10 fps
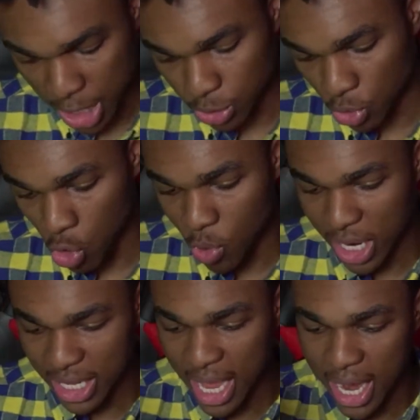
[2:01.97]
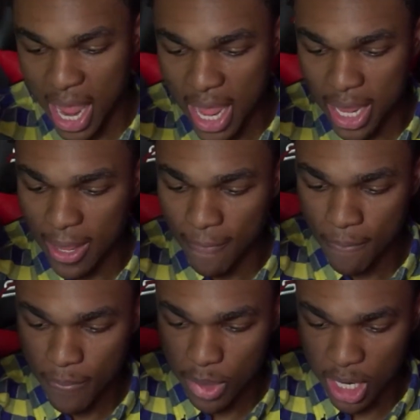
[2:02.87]
do want to get a
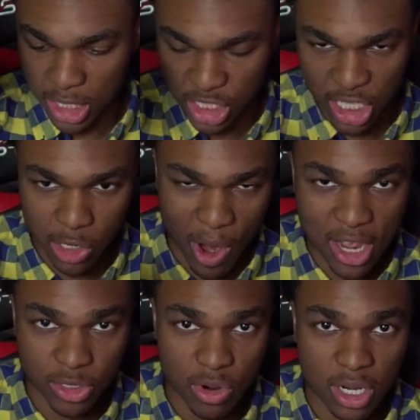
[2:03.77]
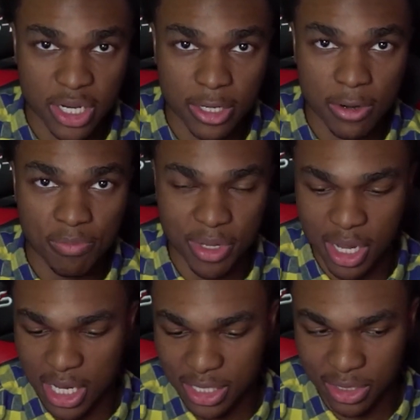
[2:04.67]
cheek riser on here
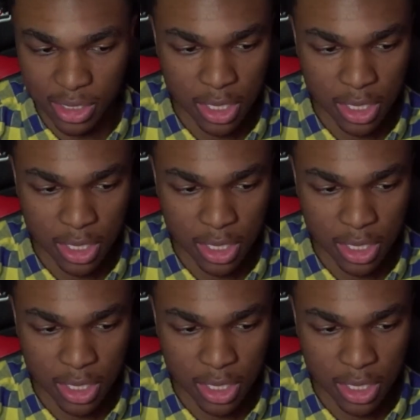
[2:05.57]
because